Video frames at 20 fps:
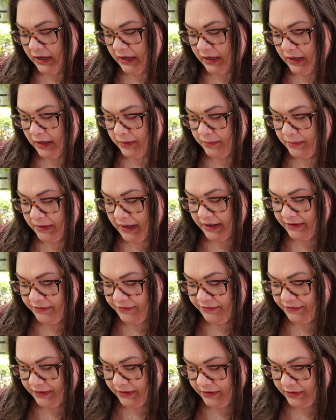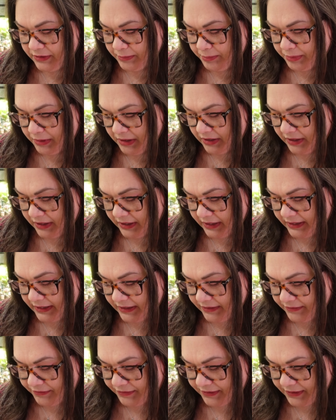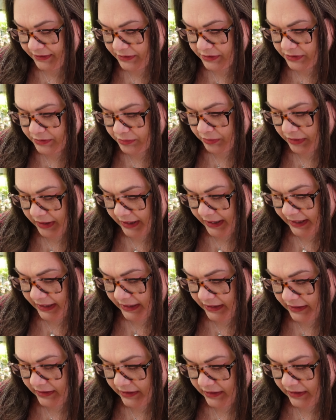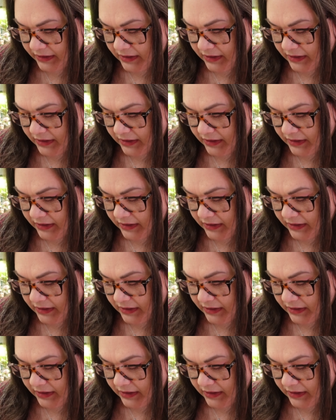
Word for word: Um, I feel the pon. It feels wet.